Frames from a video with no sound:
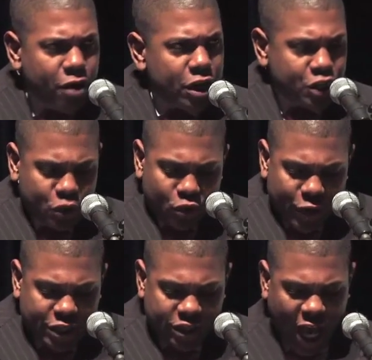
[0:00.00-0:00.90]
issue in
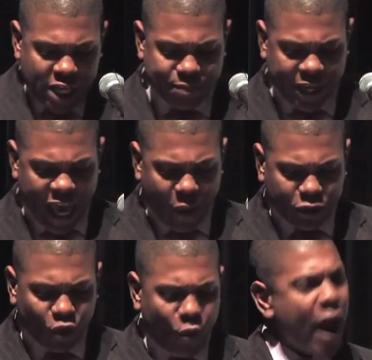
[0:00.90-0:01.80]
recent times began
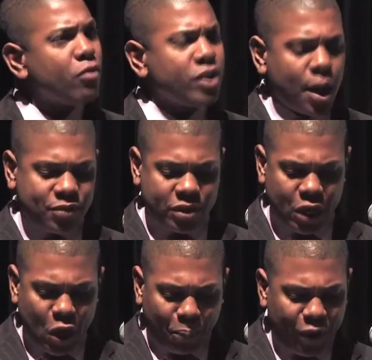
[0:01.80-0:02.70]
with the roundups and
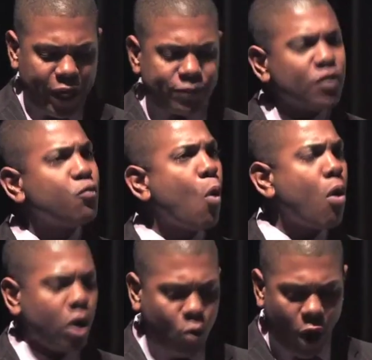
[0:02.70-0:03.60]
preemptive
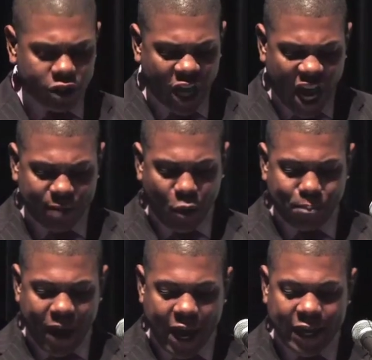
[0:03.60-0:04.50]
war, Guantanamo
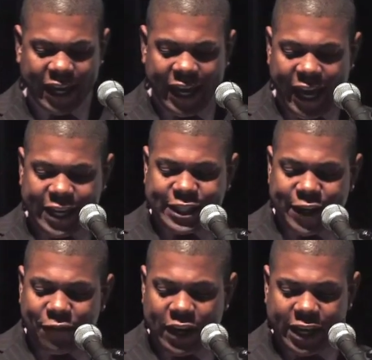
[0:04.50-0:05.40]
Bay,
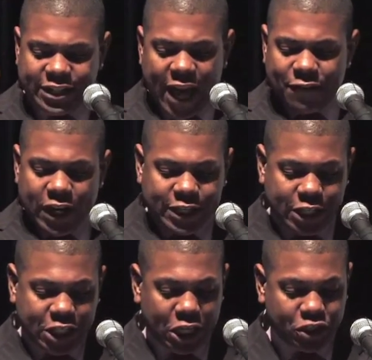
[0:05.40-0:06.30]
indefinite
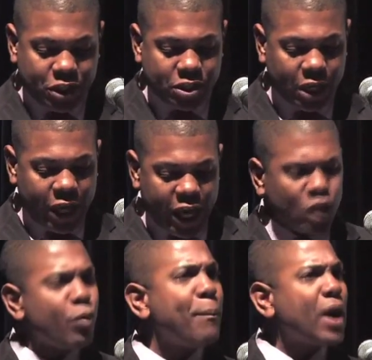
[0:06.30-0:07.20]
detentions, and
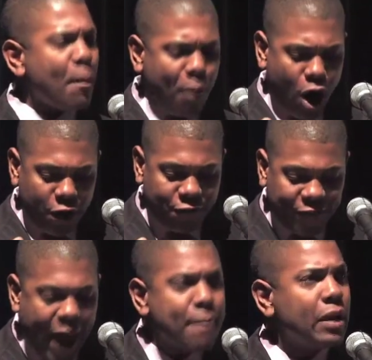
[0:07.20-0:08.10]
the ripping apart of
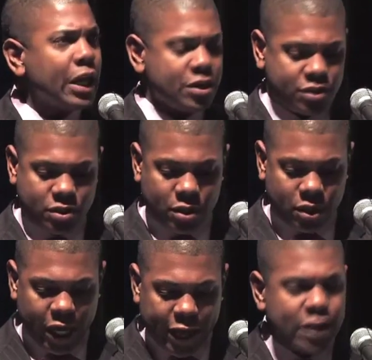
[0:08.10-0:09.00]
families
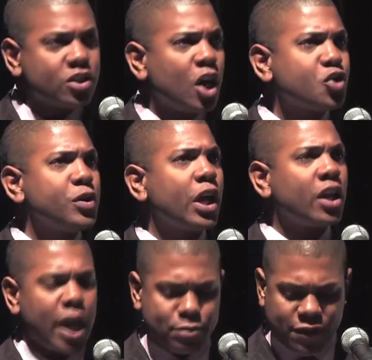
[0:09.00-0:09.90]
in this country that
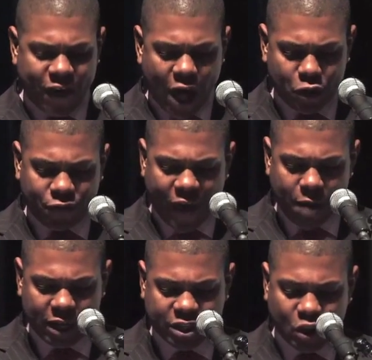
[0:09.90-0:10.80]
claims to value
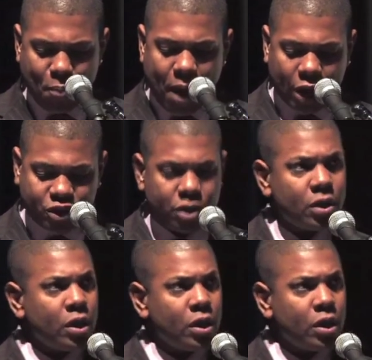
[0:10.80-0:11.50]
families so much.